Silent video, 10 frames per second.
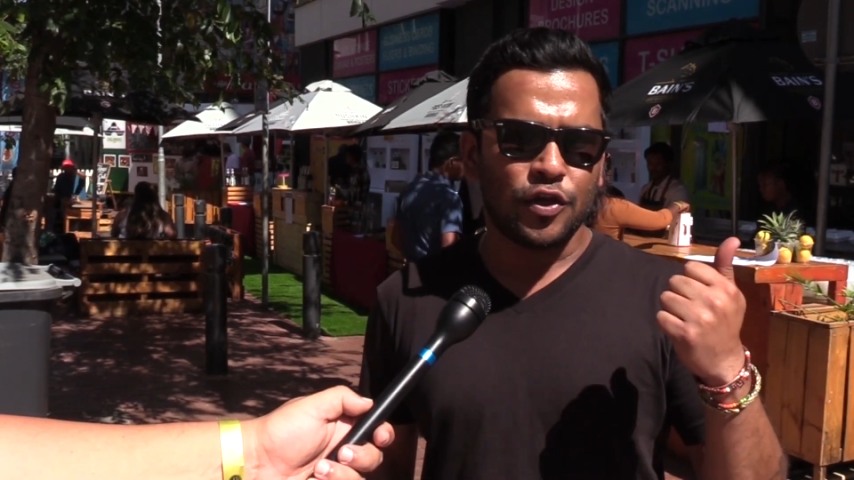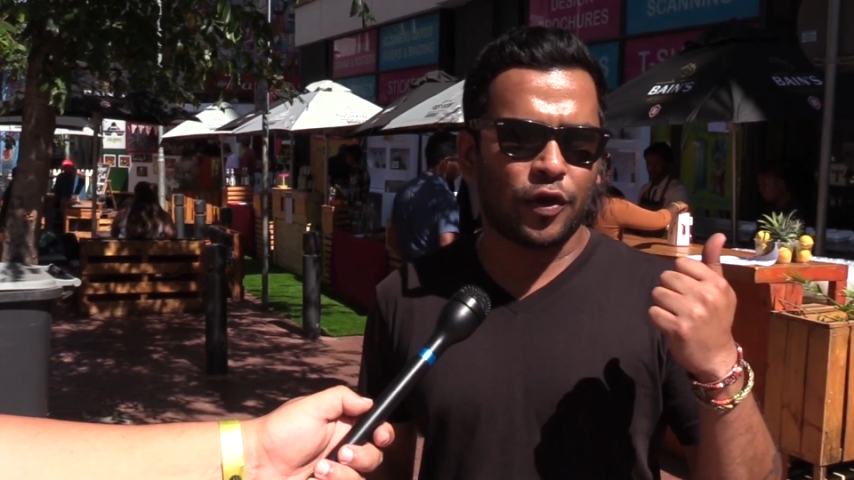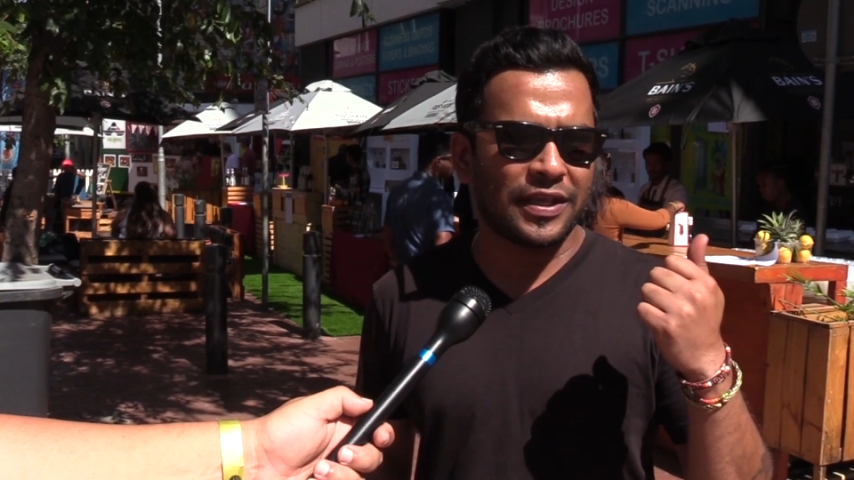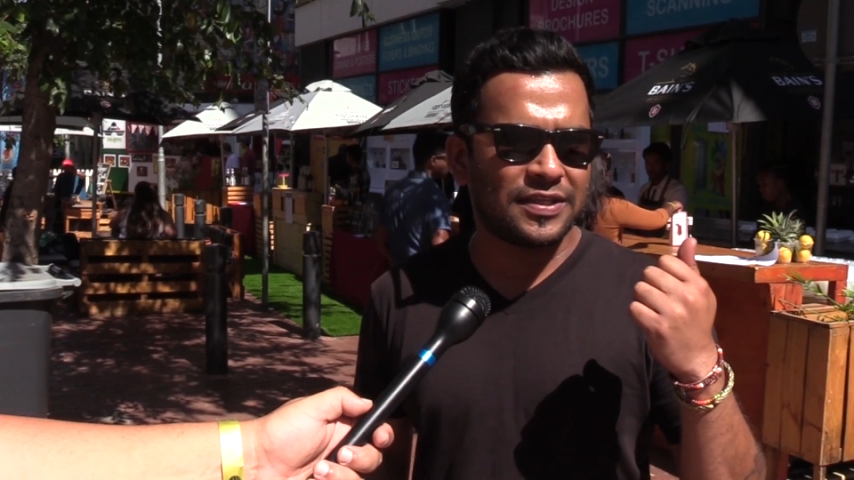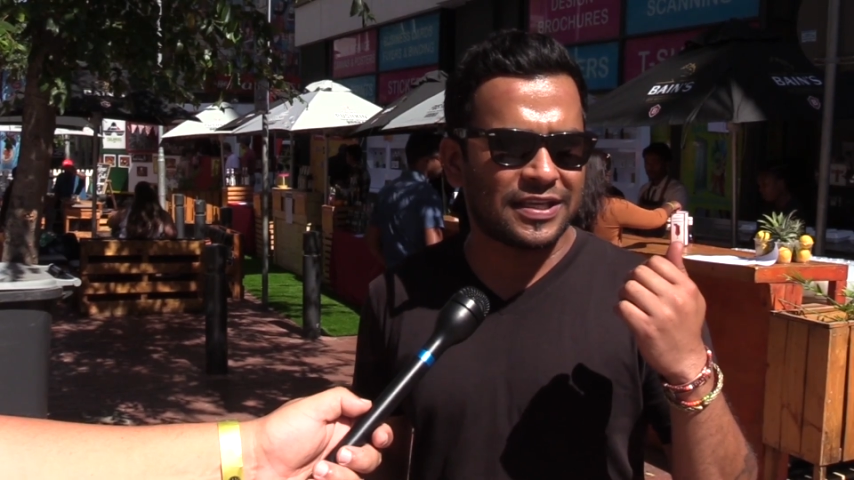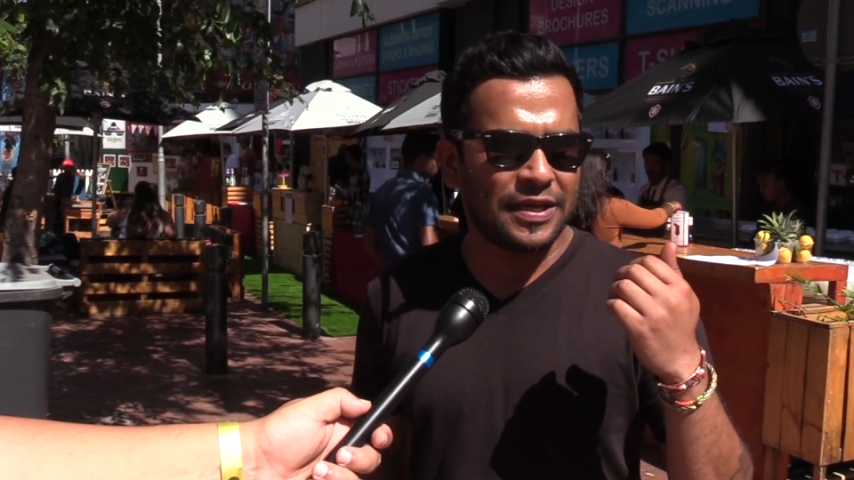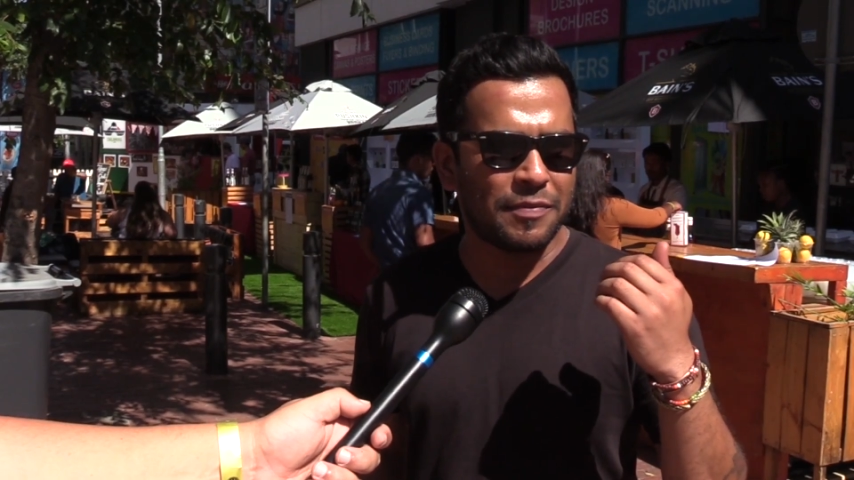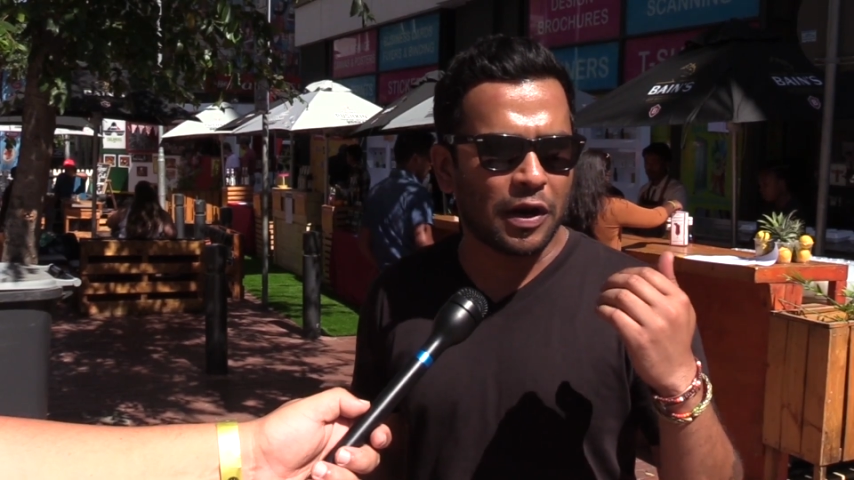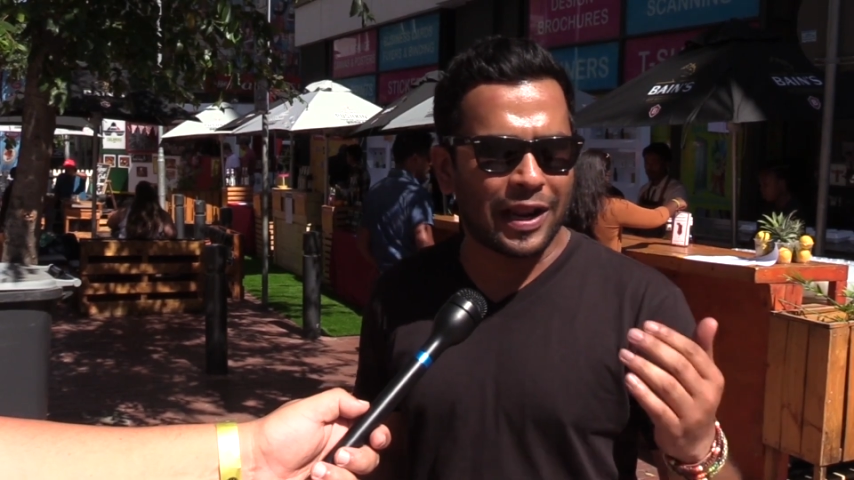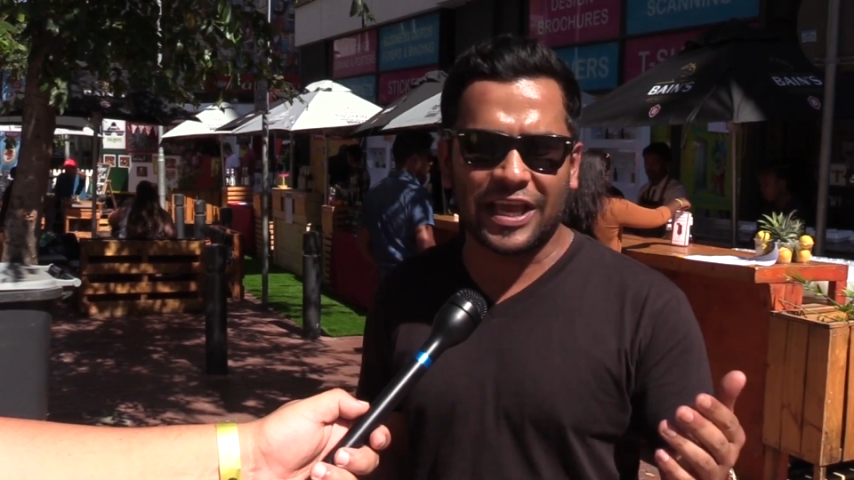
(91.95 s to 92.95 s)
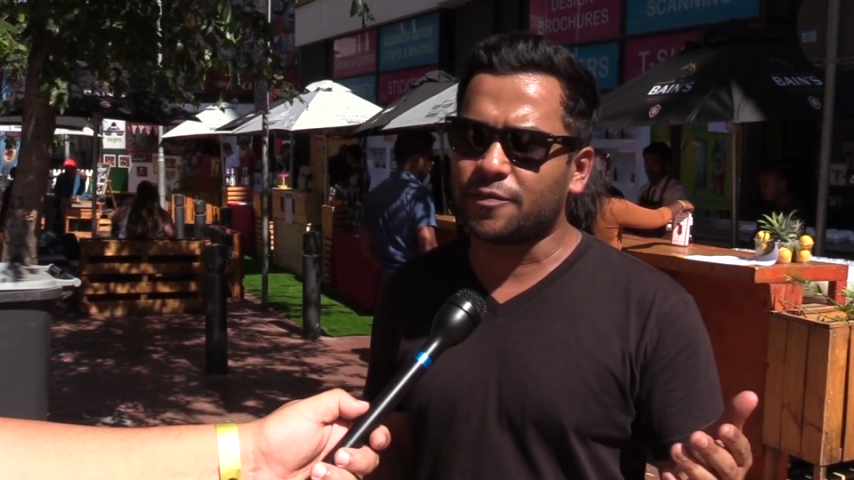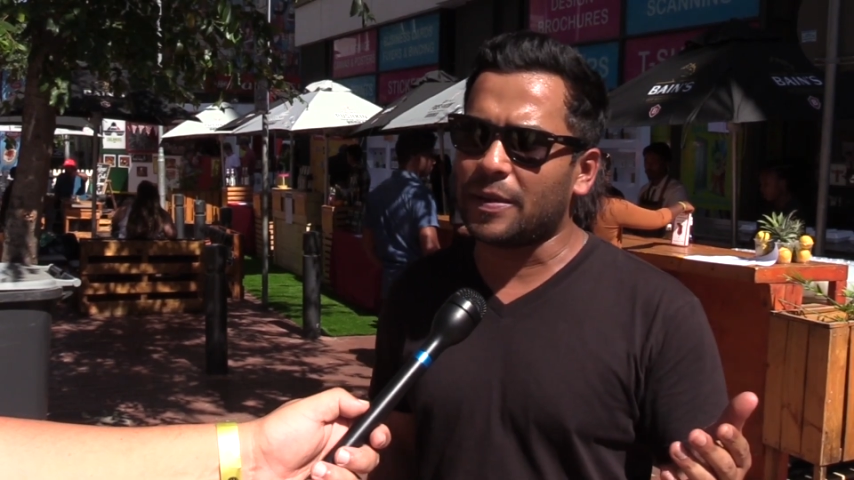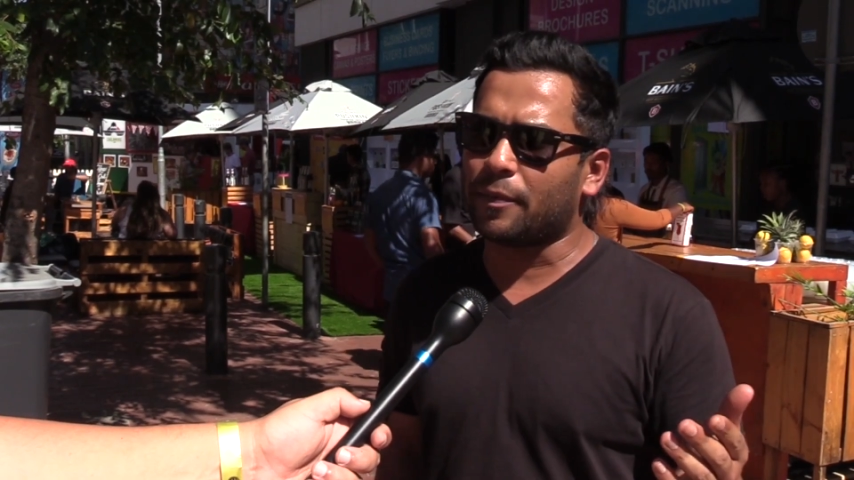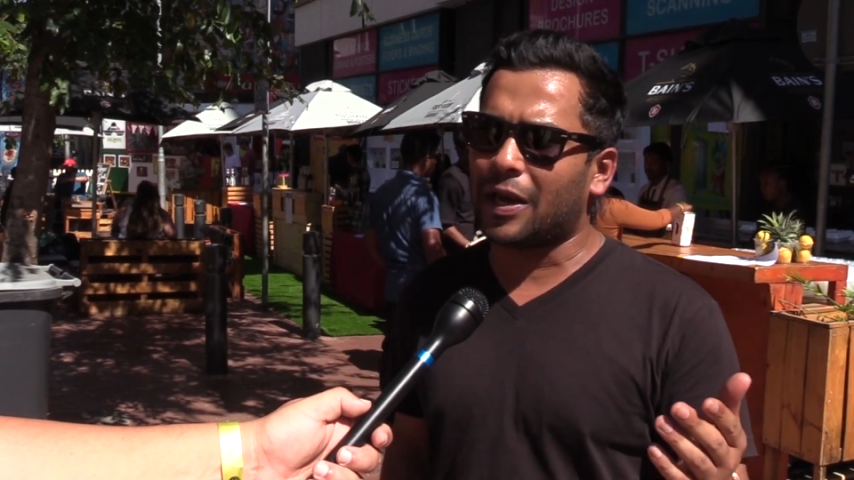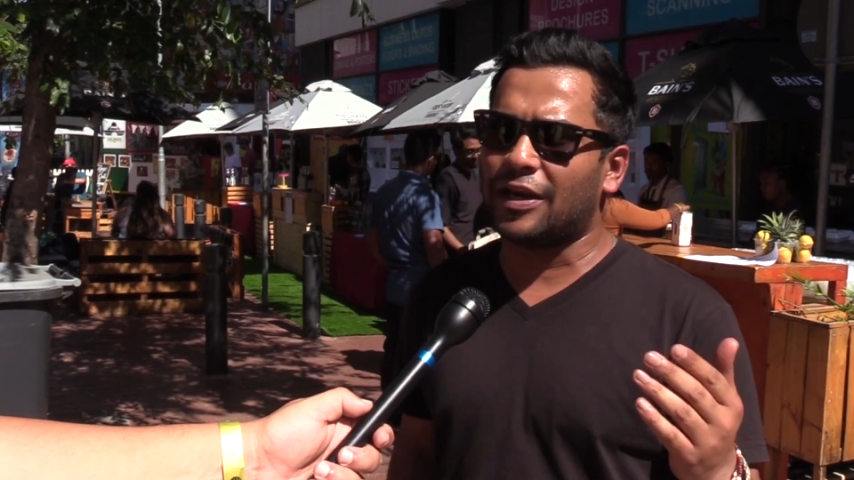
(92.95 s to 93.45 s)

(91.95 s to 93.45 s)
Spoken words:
you can see middle-aged people,